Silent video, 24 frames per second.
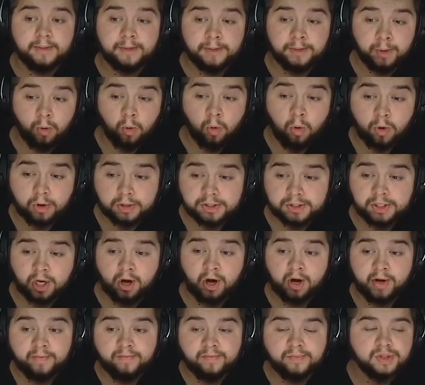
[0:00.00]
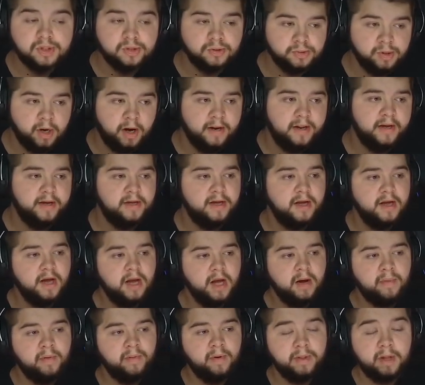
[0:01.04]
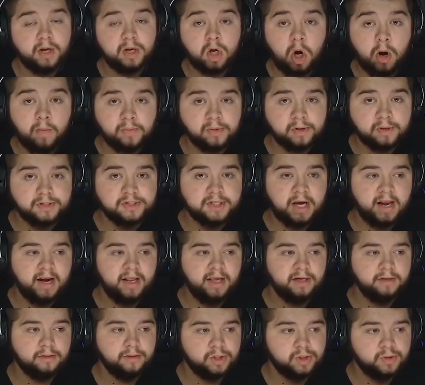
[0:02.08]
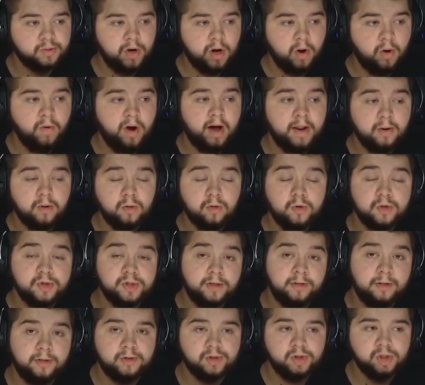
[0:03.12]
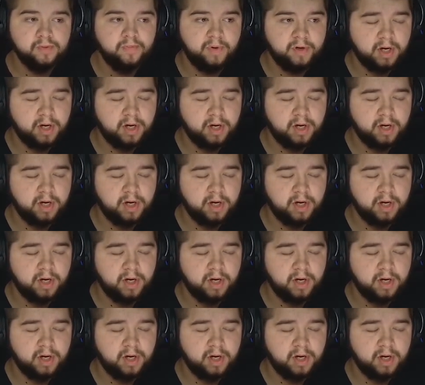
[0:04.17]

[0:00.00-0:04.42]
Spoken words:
4 times running. We won the Coppa Italia as well, and also the Super